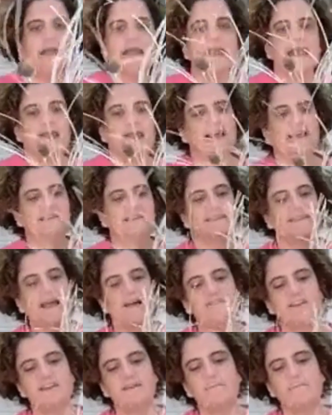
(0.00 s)
It has
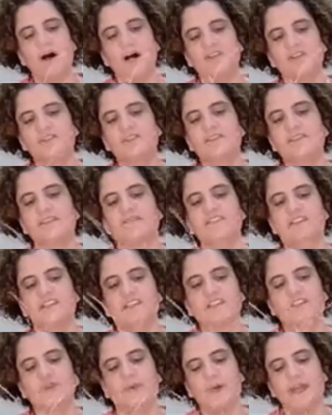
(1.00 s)
7 bundles of
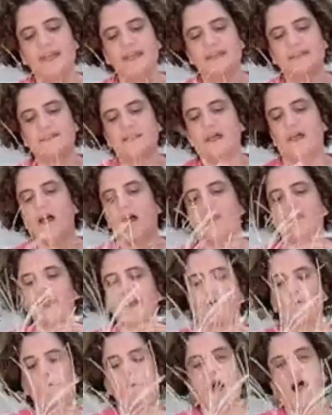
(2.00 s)
these twigs. They
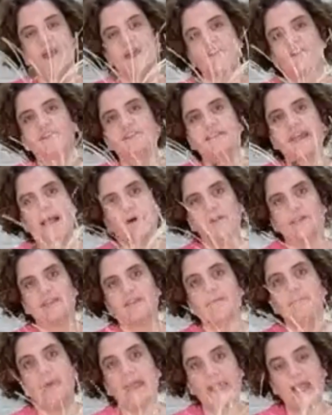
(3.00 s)
are wired down at
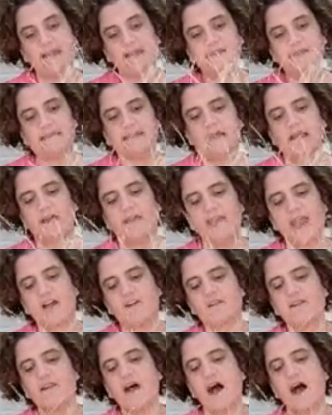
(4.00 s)
the base. They are
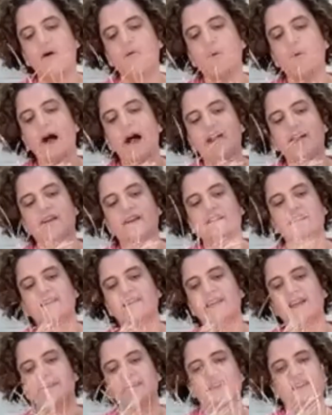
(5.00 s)
not wired at the
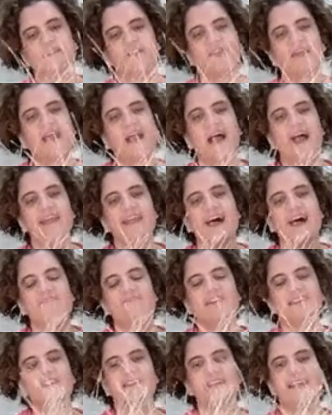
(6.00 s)
tips, so they kind of have
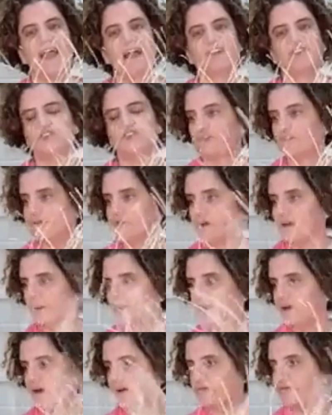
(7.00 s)
this natural
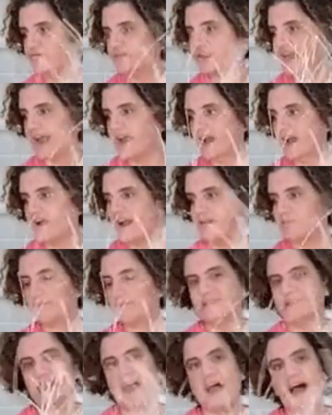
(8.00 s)
flair and
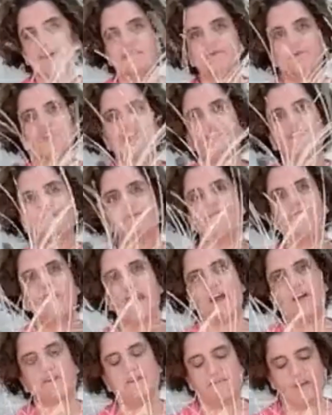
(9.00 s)
pizzazz, which is
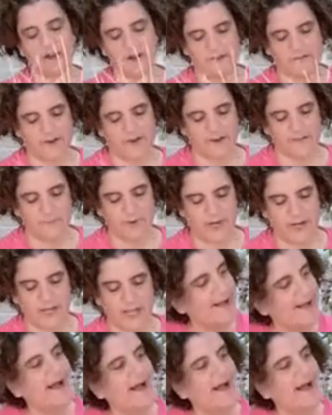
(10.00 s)
very, very, very pretty.